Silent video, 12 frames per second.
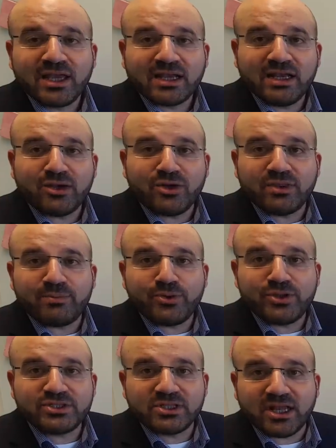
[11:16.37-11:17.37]
click on the
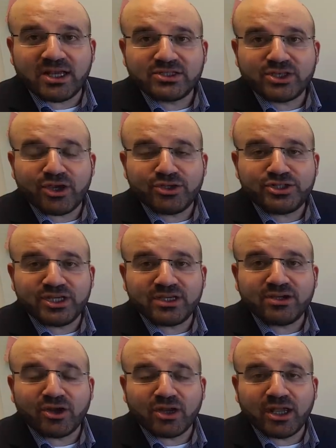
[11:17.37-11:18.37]
personalized
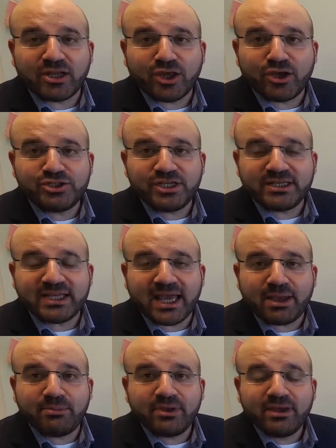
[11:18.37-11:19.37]
coaching, online coaching
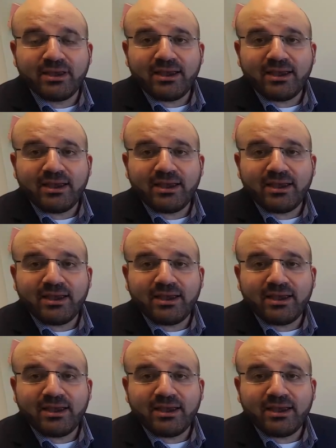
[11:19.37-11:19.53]
tab,